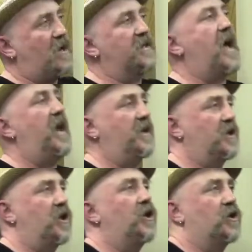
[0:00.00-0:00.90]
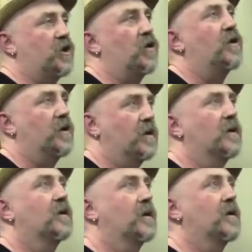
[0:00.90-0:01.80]
you get $100, you sell little
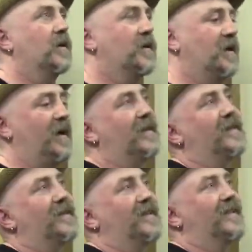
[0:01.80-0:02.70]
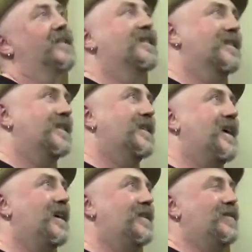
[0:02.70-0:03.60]
chapbooks, you sleep on people's
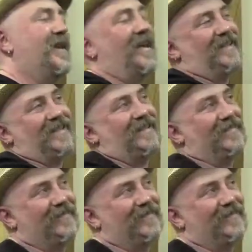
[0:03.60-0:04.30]
couches. Awesome. But I used